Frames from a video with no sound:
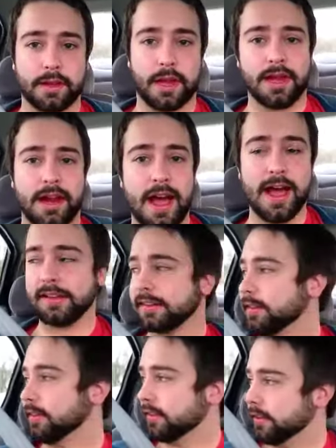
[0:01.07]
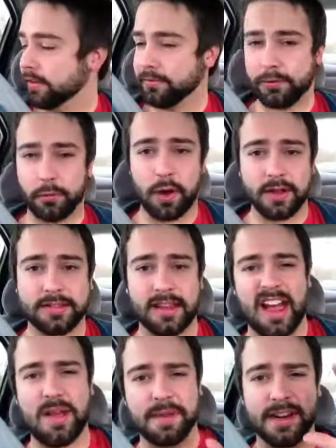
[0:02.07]
Hey guys, for once
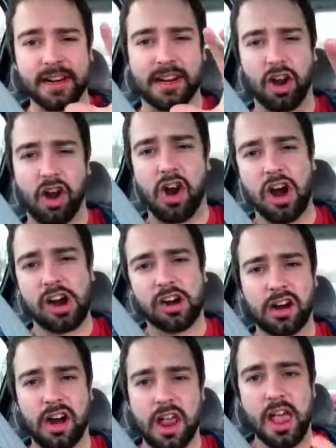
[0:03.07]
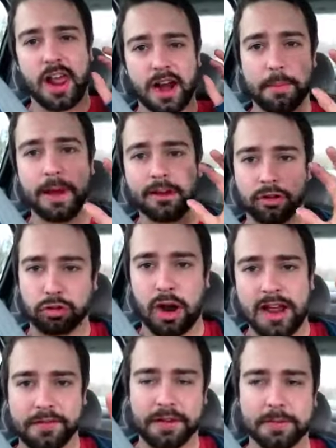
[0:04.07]
I am in a car and I'm not
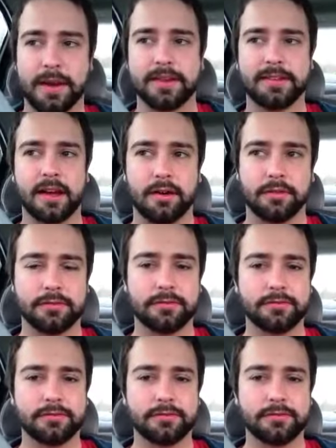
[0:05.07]
driving myself.